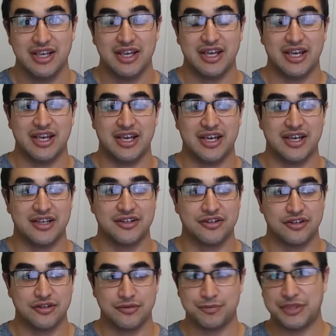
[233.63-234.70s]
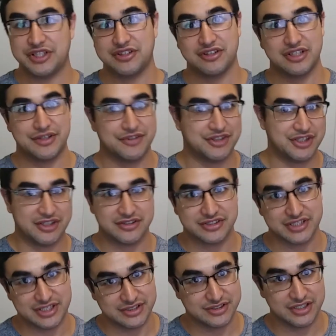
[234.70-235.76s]
and basically everything else
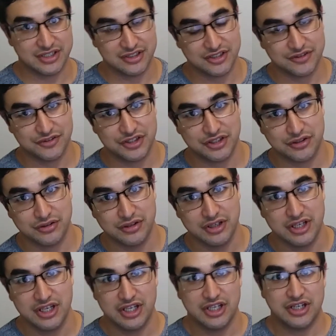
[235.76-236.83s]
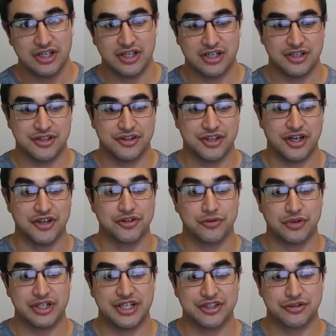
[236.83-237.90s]
that I said in this video. The other
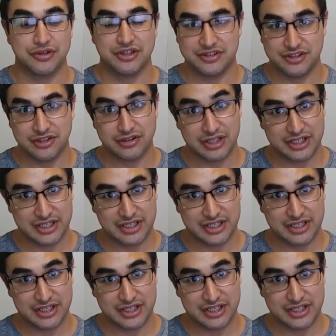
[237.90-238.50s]
one, entering the single leg